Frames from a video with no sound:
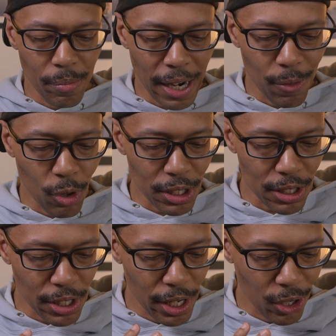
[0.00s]
but I want to
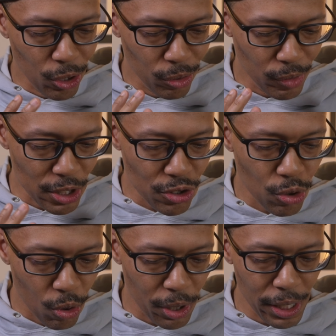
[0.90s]
tell the
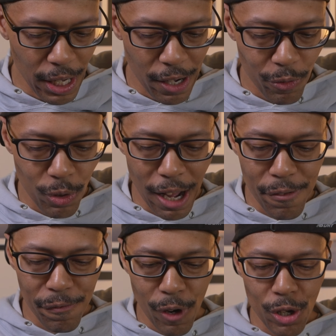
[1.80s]
story of when I
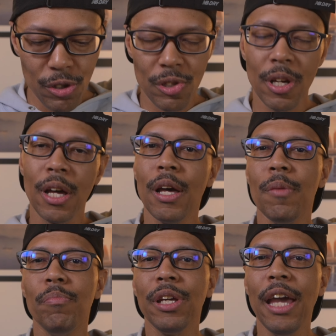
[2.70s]
first
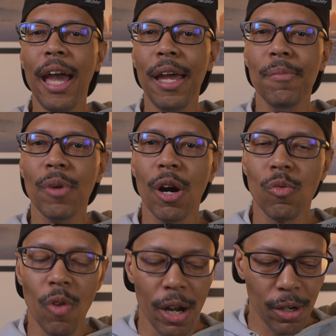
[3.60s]
became a
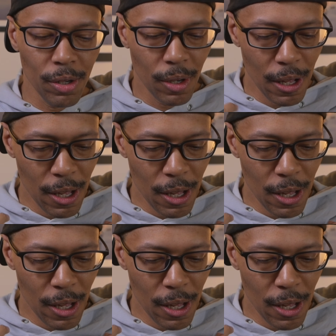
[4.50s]
runner